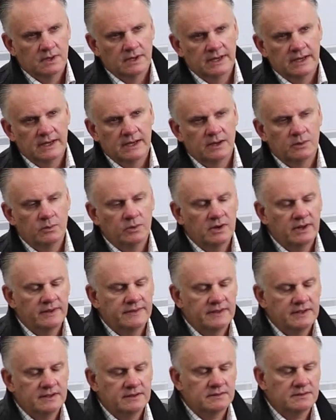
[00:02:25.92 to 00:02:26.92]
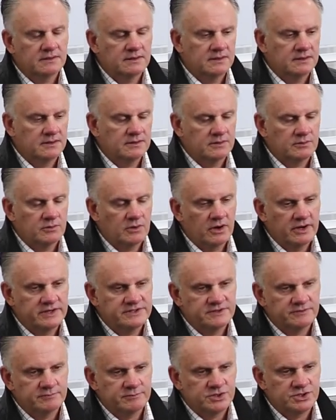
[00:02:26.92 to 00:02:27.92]
Uh, well, I think the the
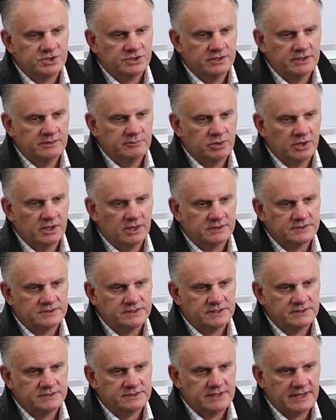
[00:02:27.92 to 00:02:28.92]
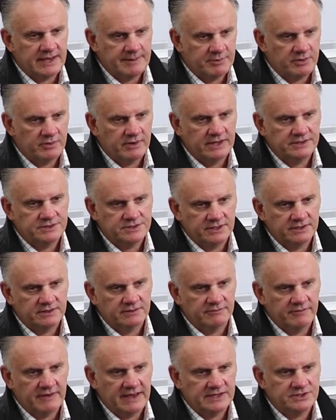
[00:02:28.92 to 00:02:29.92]
rise of machine politics, the apparatchik,
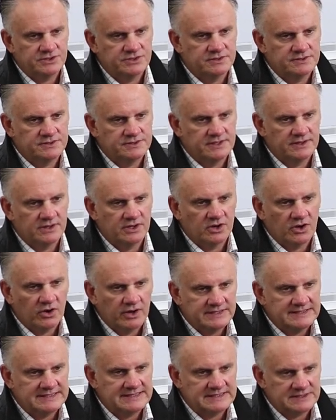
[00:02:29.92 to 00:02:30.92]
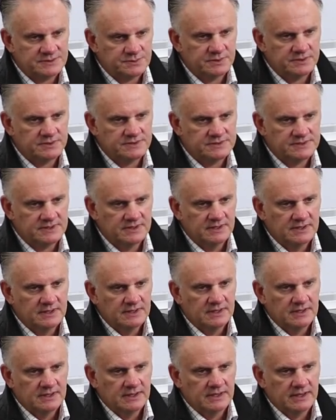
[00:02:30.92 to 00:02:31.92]
the factions in the 90s was
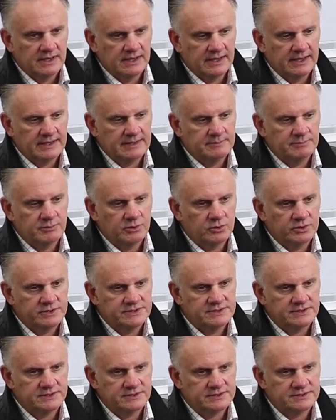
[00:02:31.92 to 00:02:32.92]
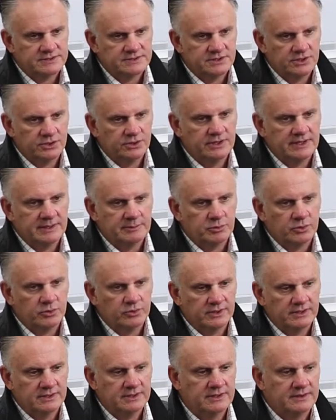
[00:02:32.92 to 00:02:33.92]
a poisonous turning
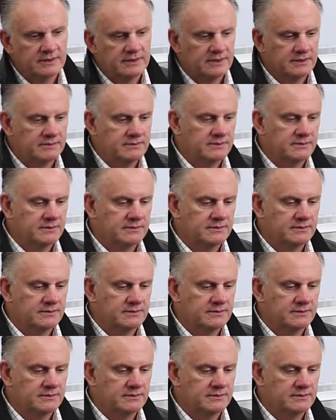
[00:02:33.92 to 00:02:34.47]
point in that,